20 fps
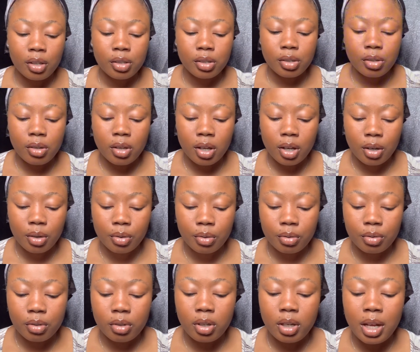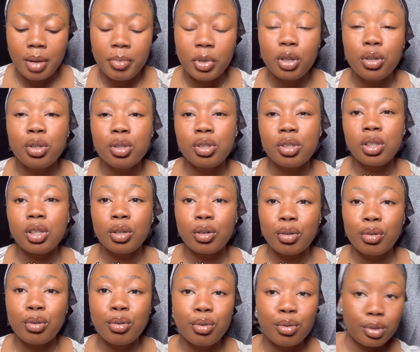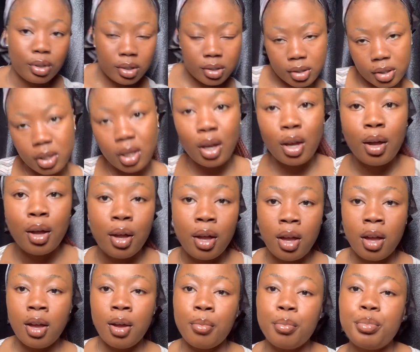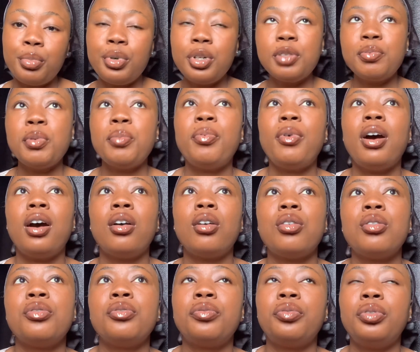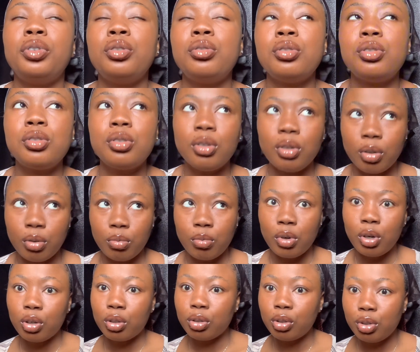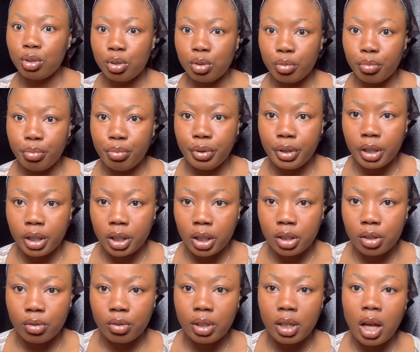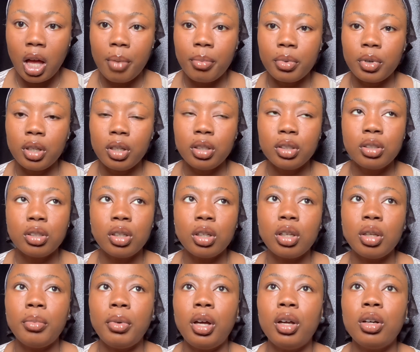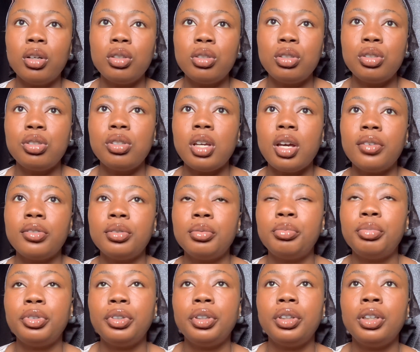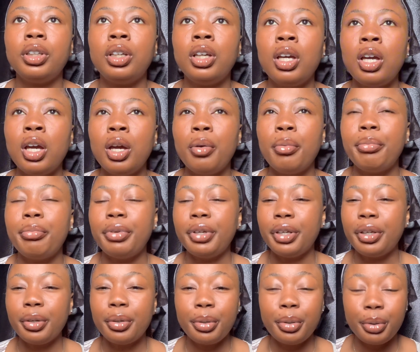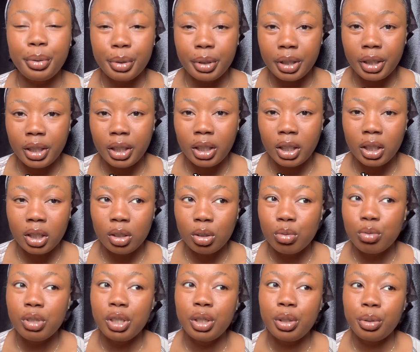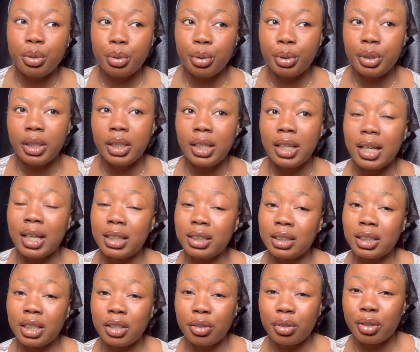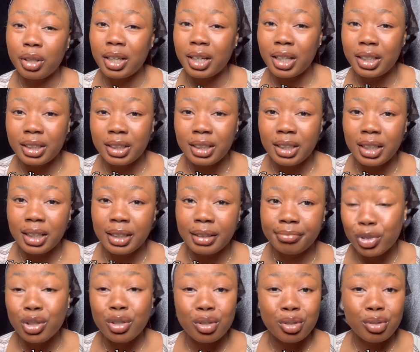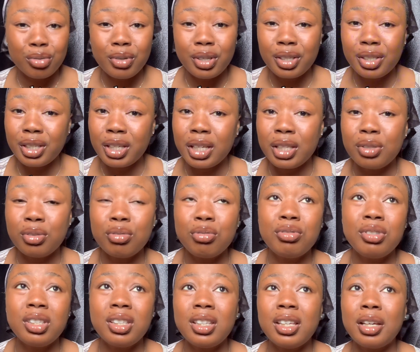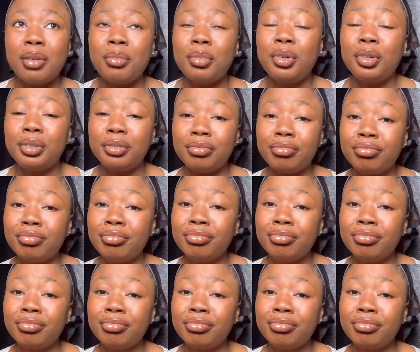So now, let me go to the clothes. Most people are confused on what clothes to bring, so now I'm gonna talk about clothes you have to bring. Bring hoodie, you need hoodie and your cardigan, your sweatshirt, you need them on